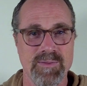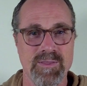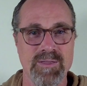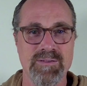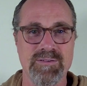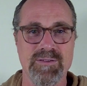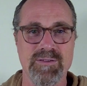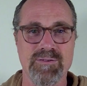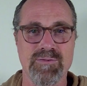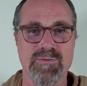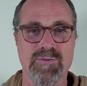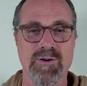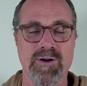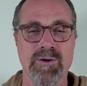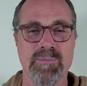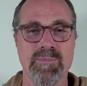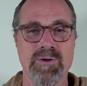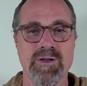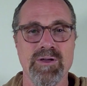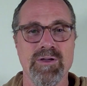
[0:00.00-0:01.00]
This is
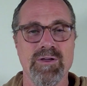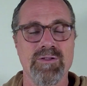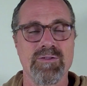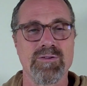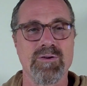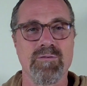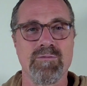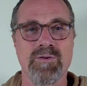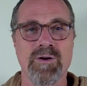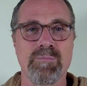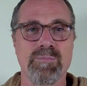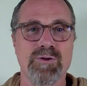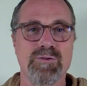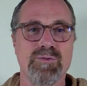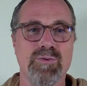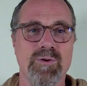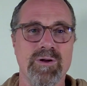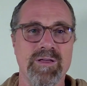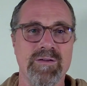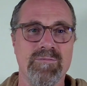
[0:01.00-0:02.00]
from November
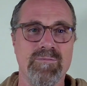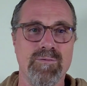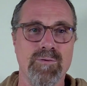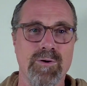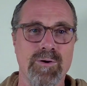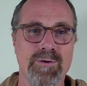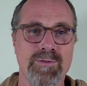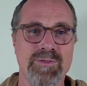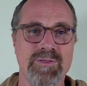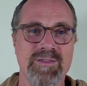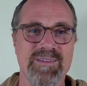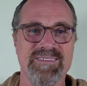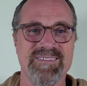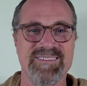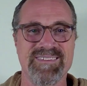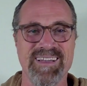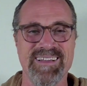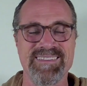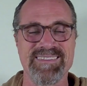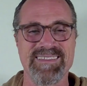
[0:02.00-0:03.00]
24th,
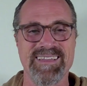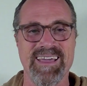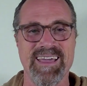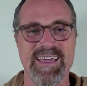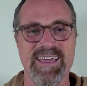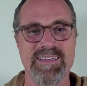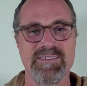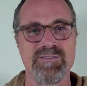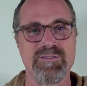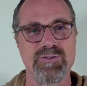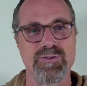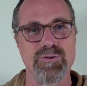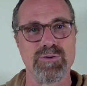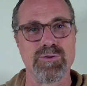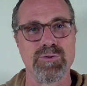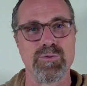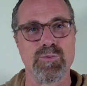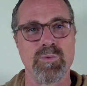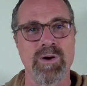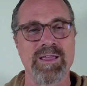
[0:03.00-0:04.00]
Sunday,
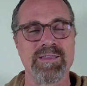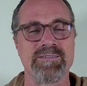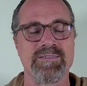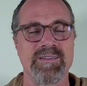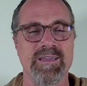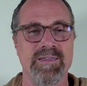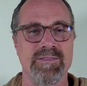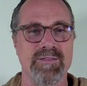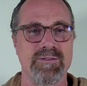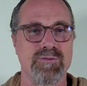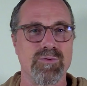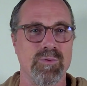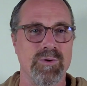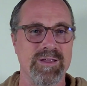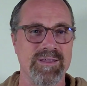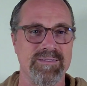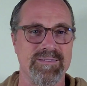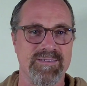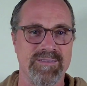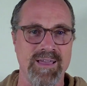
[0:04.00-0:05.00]
to Wednesday the
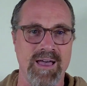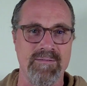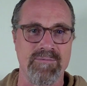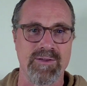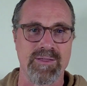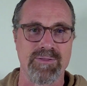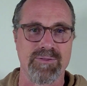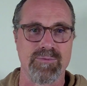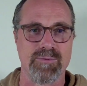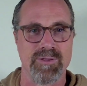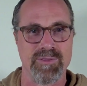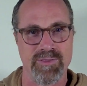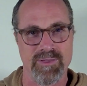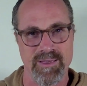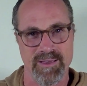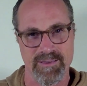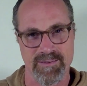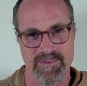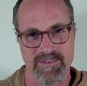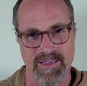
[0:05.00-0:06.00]
27th, with
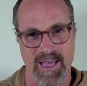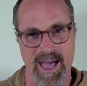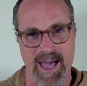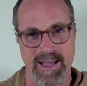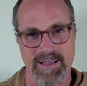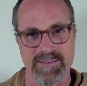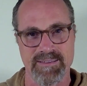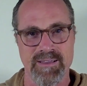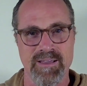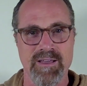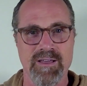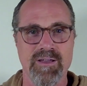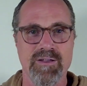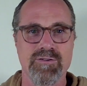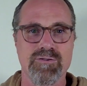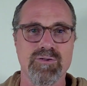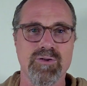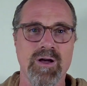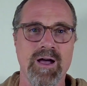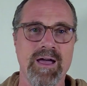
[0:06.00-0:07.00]
the exact
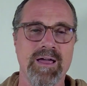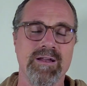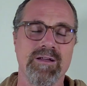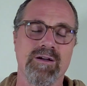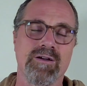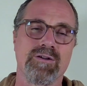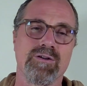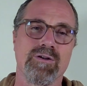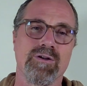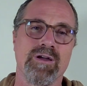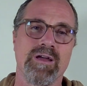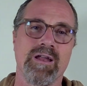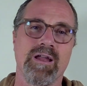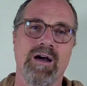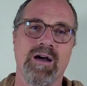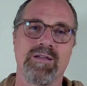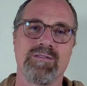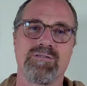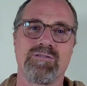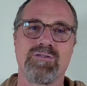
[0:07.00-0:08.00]
trine occurring
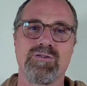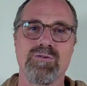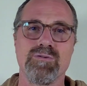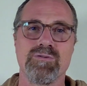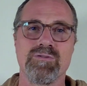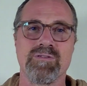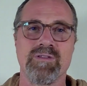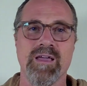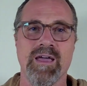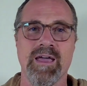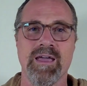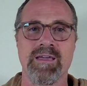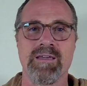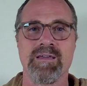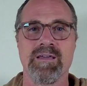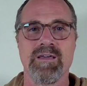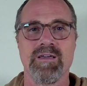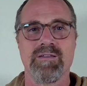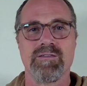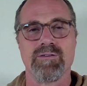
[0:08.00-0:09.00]
on Tuesday,
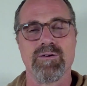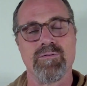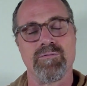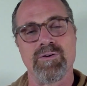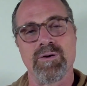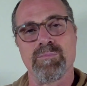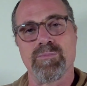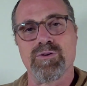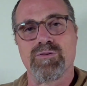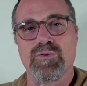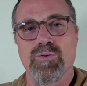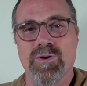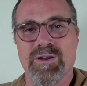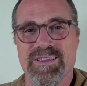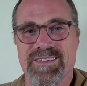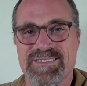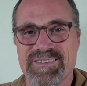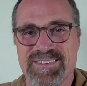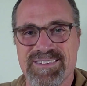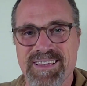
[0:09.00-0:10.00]
November
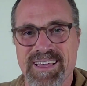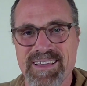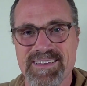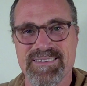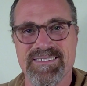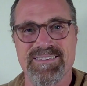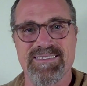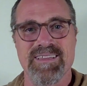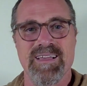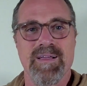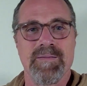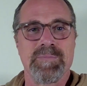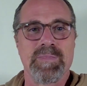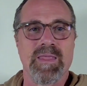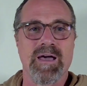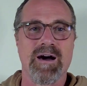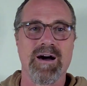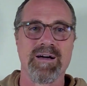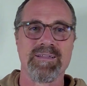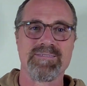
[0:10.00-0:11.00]
26th.
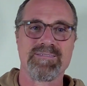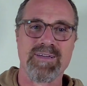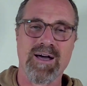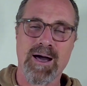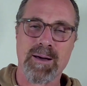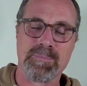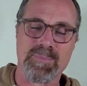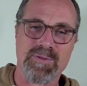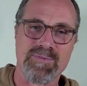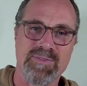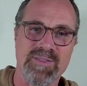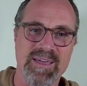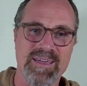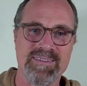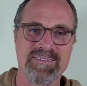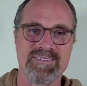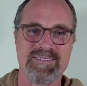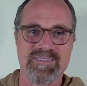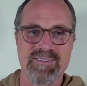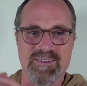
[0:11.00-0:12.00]
On top of
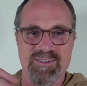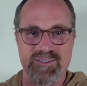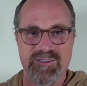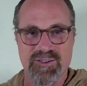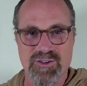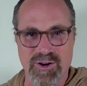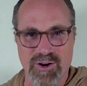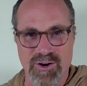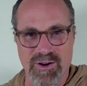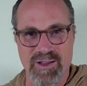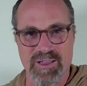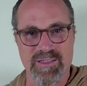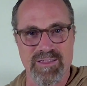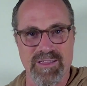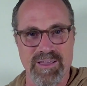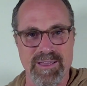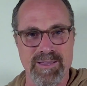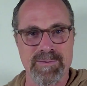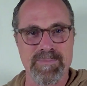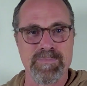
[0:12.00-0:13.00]
this,
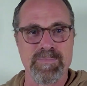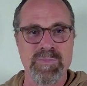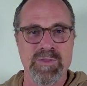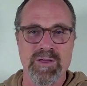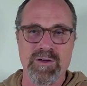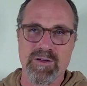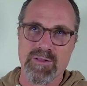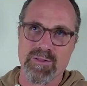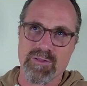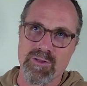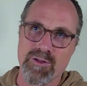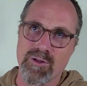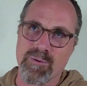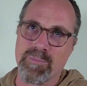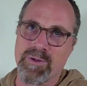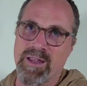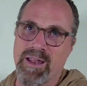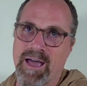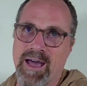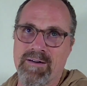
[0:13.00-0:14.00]
concurrently, a little
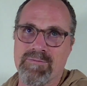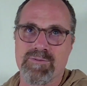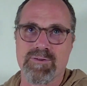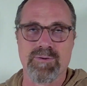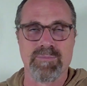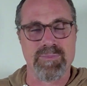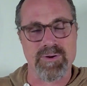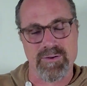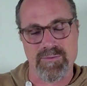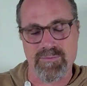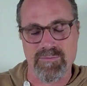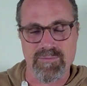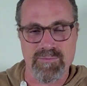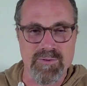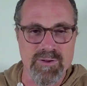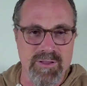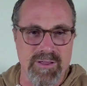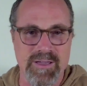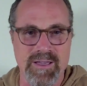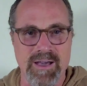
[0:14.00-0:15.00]
bit after, but
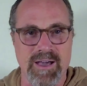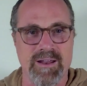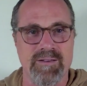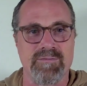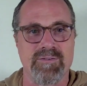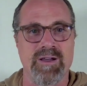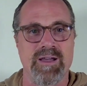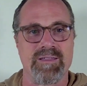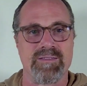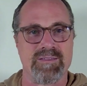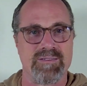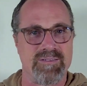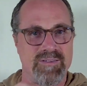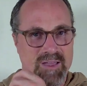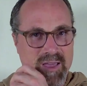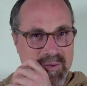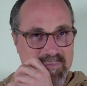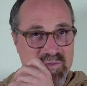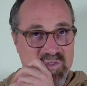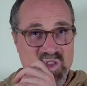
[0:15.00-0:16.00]
really kind of right in the
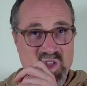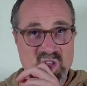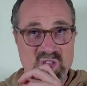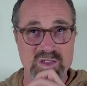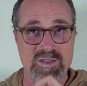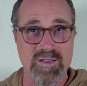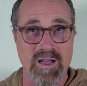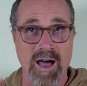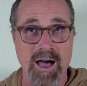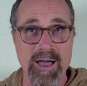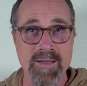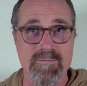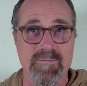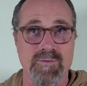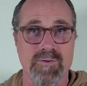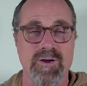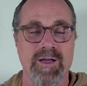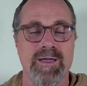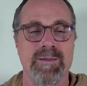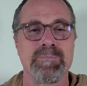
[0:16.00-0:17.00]
same time
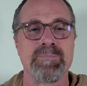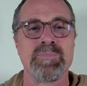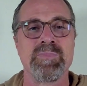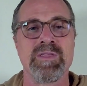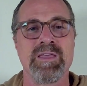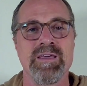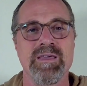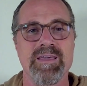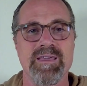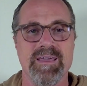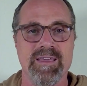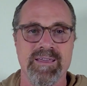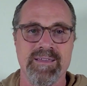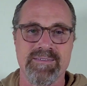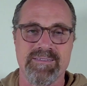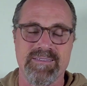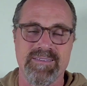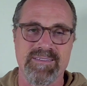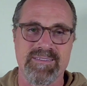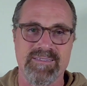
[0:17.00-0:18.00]
frame,
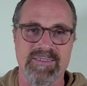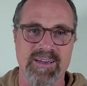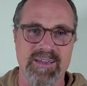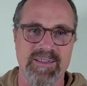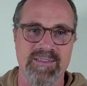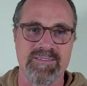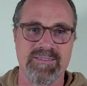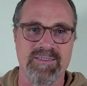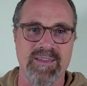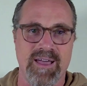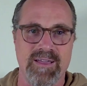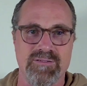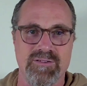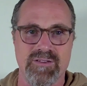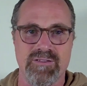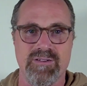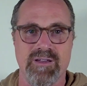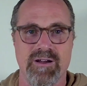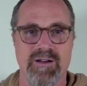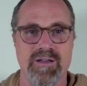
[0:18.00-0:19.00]
is the sun in
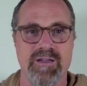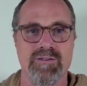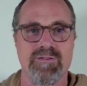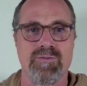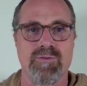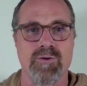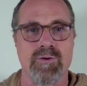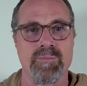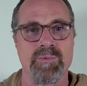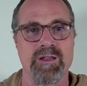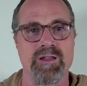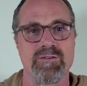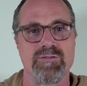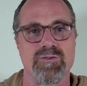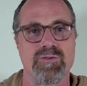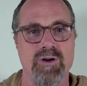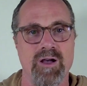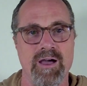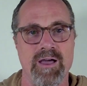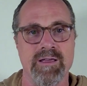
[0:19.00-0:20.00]
Sagittarius forming a
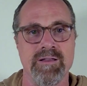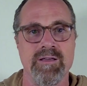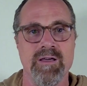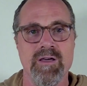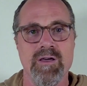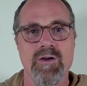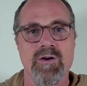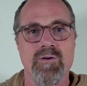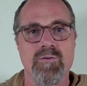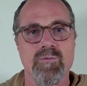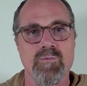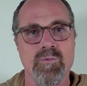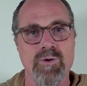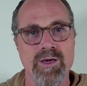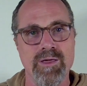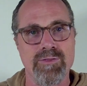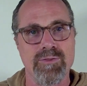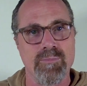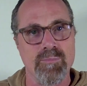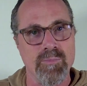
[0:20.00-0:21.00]
trine
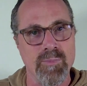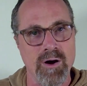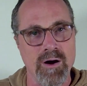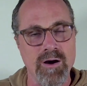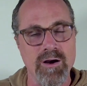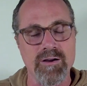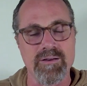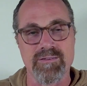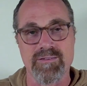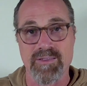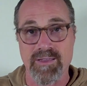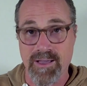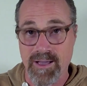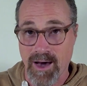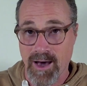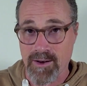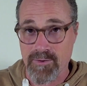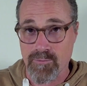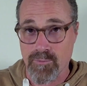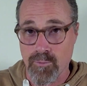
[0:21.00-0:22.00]
with Mars, the
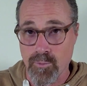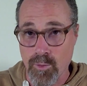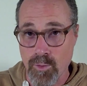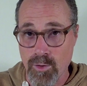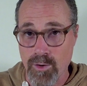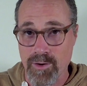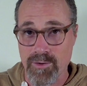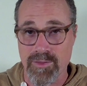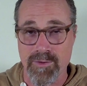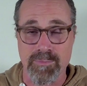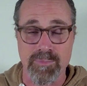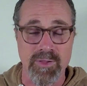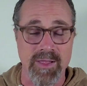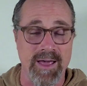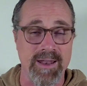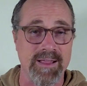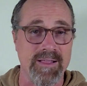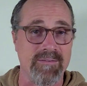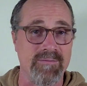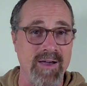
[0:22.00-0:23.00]
god of war, the
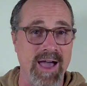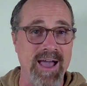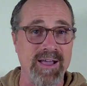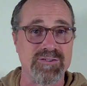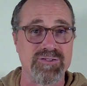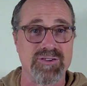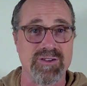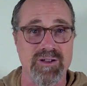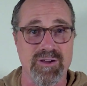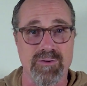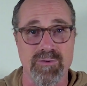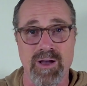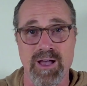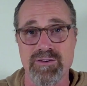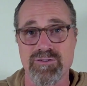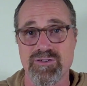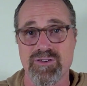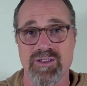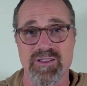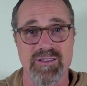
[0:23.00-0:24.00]
planet of action,
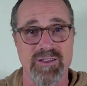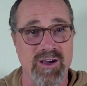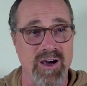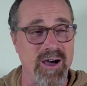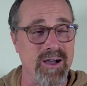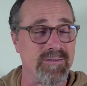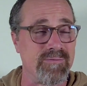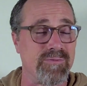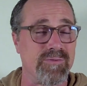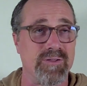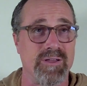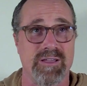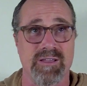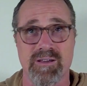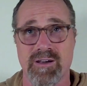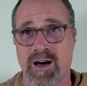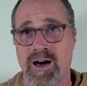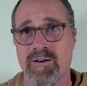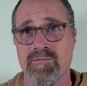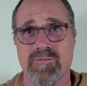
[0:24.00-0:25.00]
aggression,
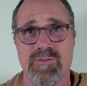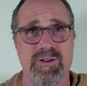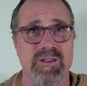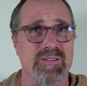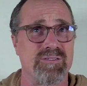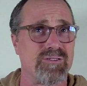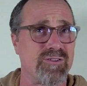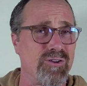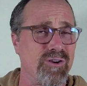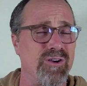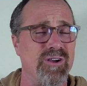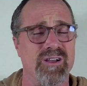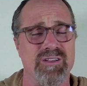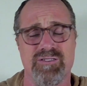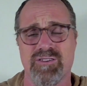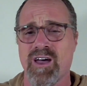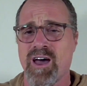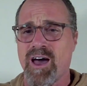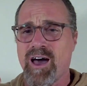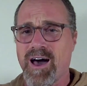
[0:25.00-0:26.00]
conflict, confidence,
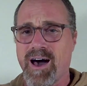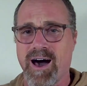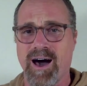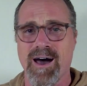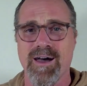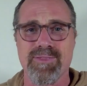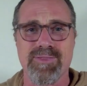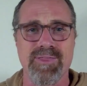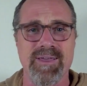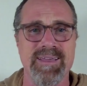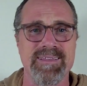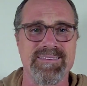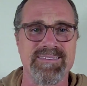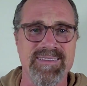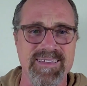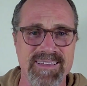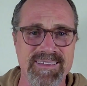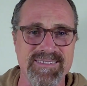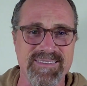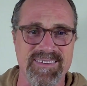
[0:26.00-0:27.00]
courage,
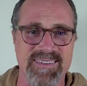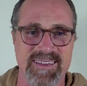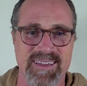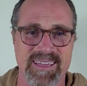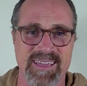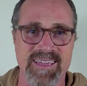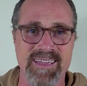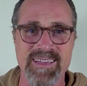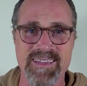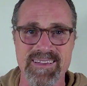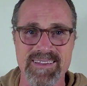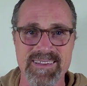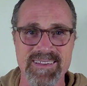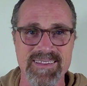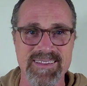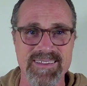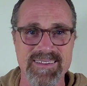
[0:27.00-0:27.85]
authenticity,